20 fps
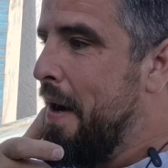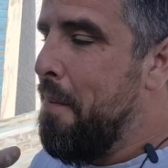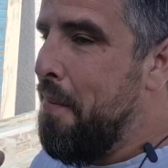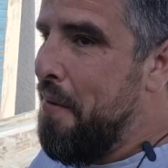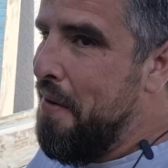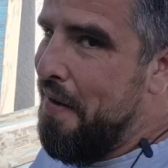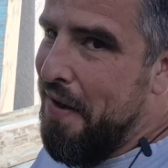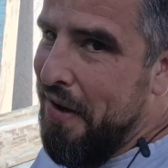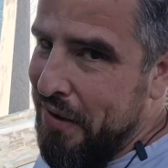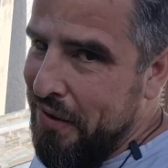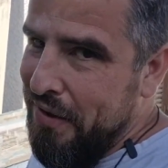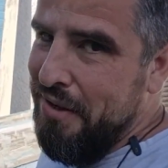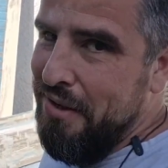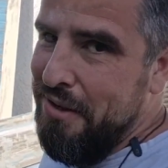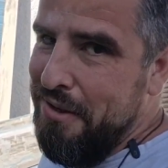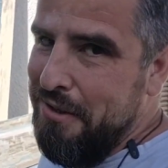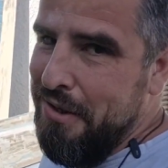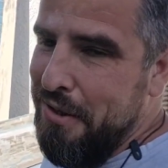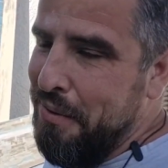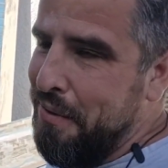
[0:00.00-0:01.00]
up another
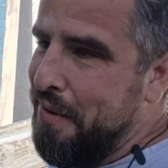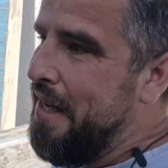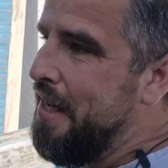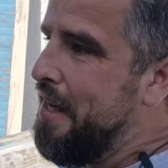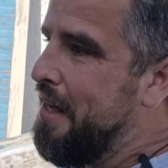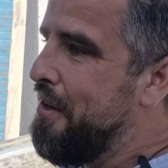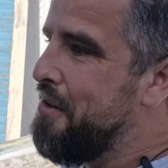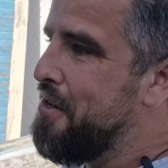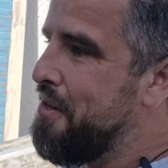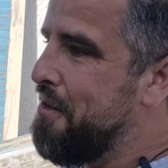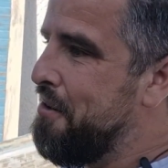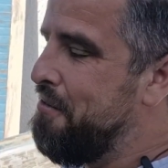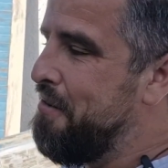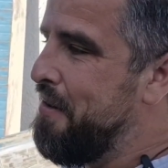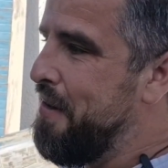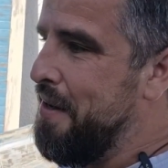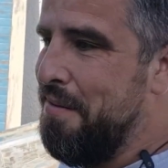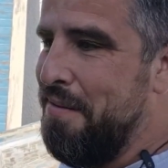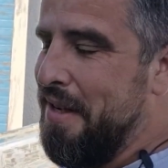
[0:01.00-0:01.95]
2 kilos of filler,